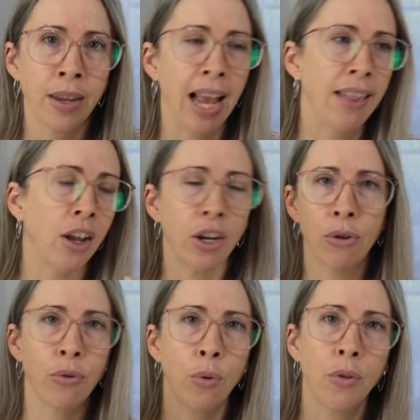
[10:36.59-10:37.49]
And I go
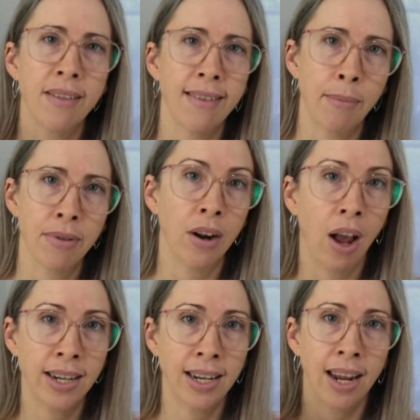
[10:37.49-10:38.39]
through all the steps that
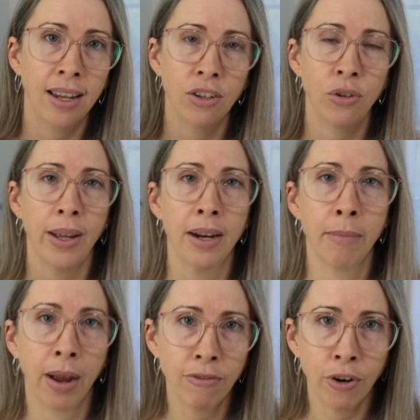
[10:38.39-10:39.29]
I take to edit
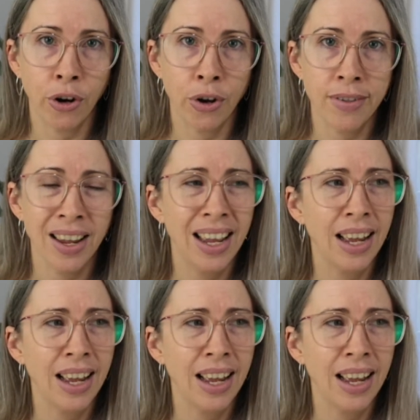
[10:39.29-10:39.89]
my photos.